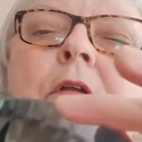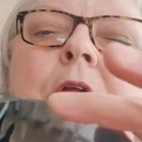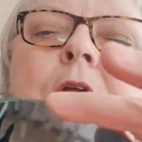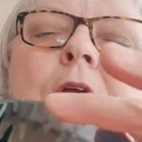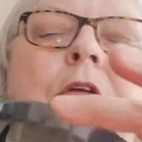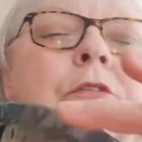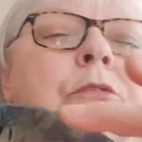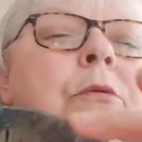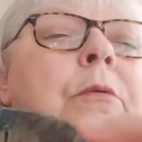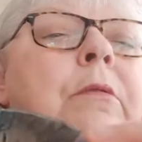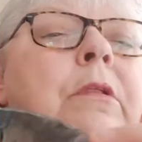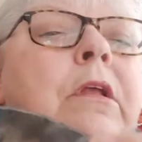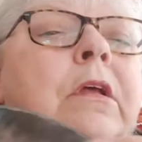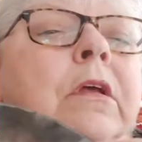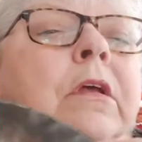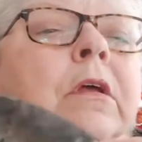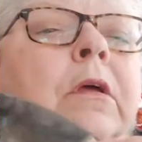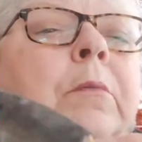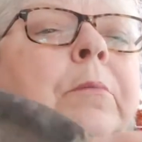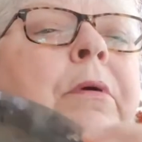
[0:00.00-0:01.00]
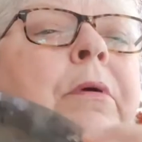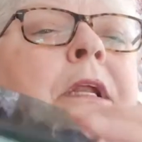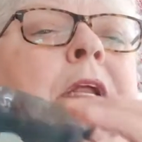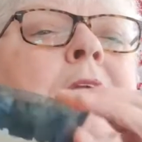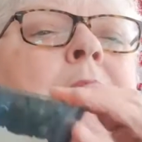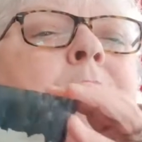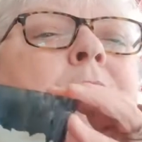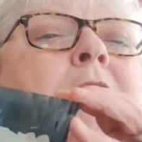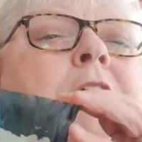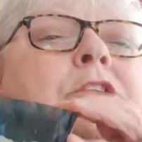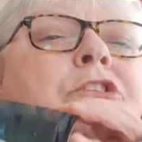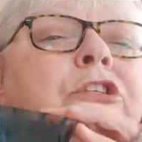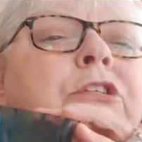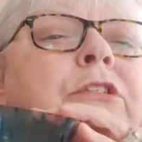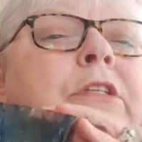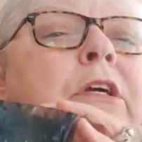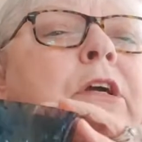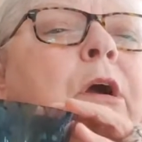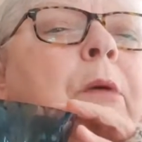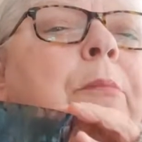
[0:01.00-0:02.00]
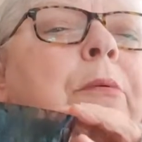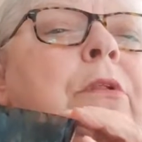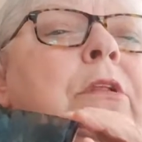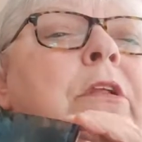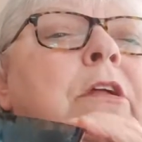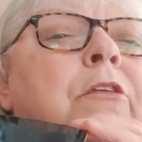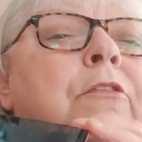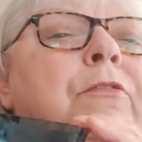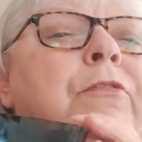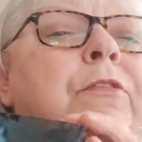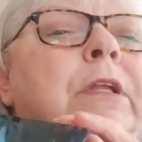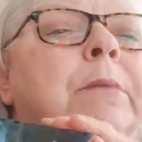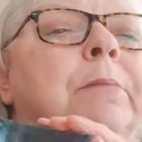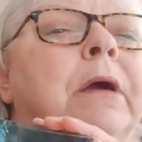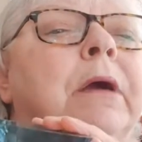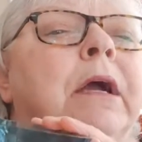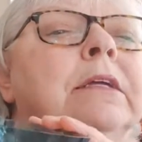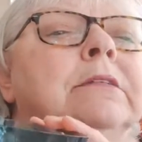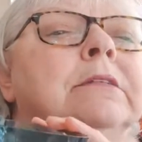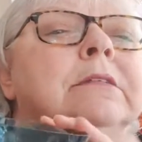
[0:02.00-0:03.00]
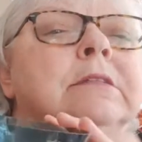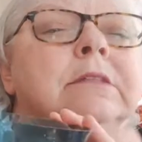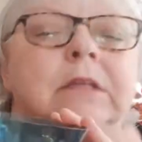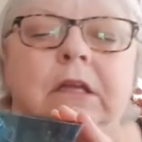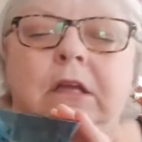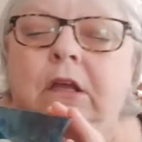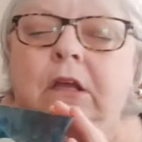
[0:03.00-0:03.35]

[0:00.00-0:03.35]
There's one. But anyway, it's just a couple little flea bites.